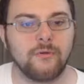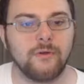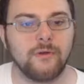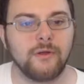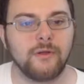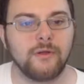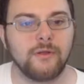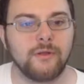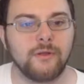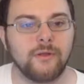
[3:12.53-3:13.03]

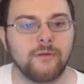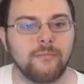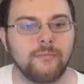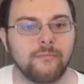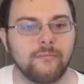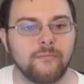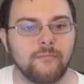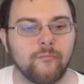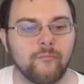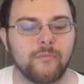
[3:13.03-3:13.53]
But yep,
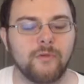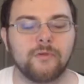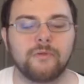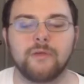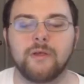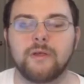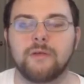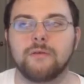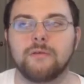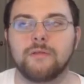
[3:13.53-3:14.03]
is
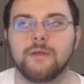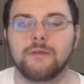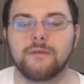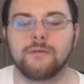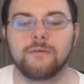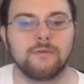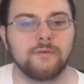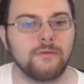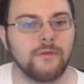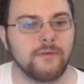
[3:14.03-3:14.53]
that all that
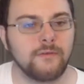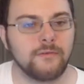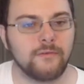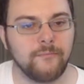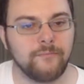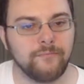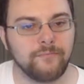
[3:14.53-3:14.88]
dude says?